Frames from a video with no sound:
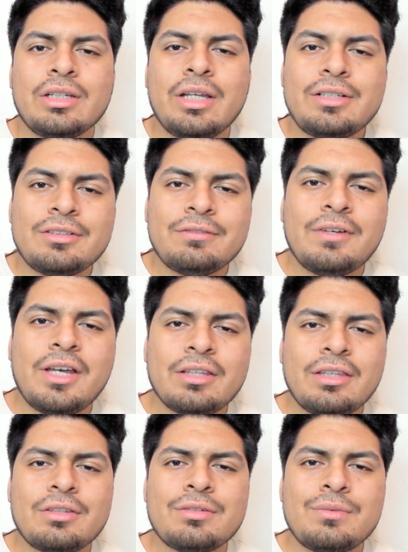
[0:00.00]
it's the fact
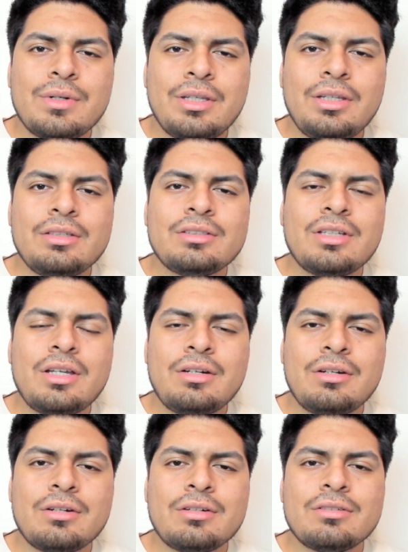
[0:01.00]
that 20
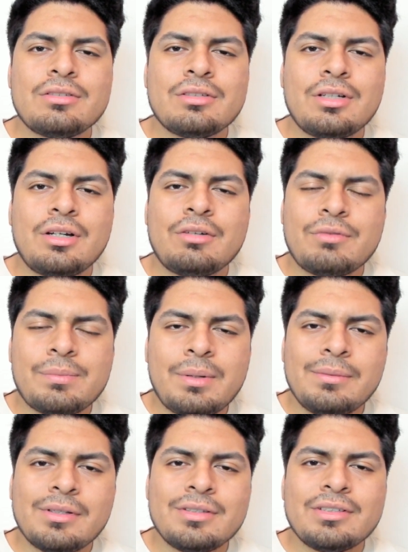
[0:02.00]
senators,
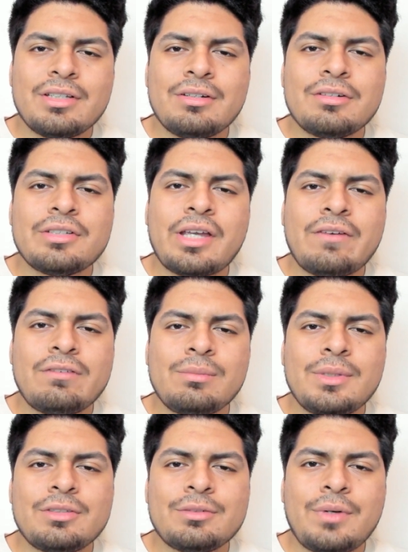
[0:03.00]
Republican senators, have to
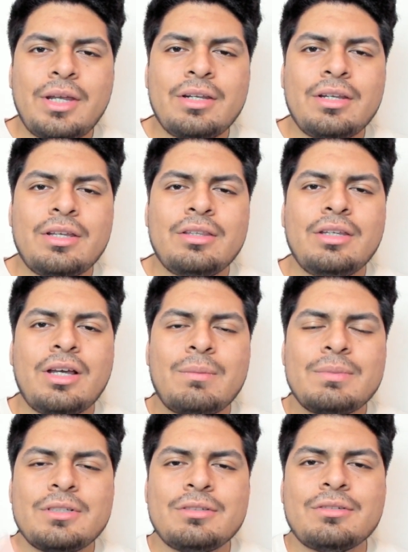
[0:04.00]
be swayed in the
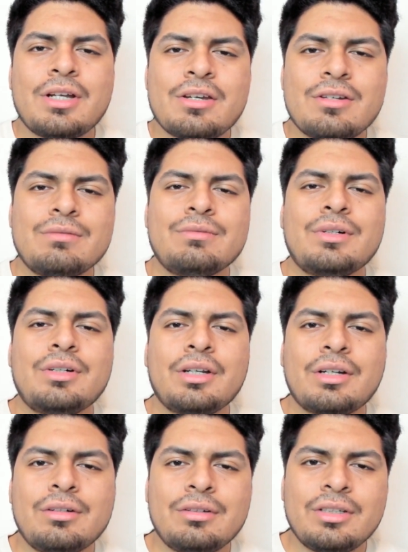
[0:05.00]
opposite direction of where they're
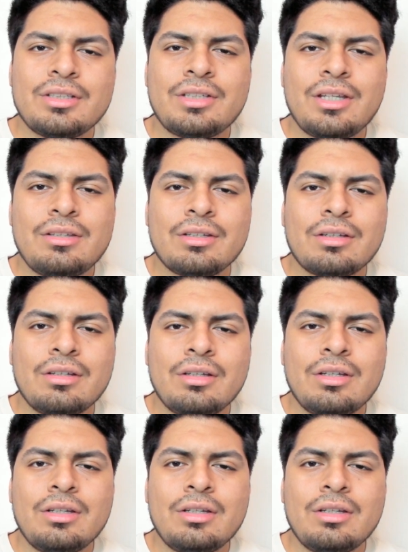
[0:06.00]
currently standing.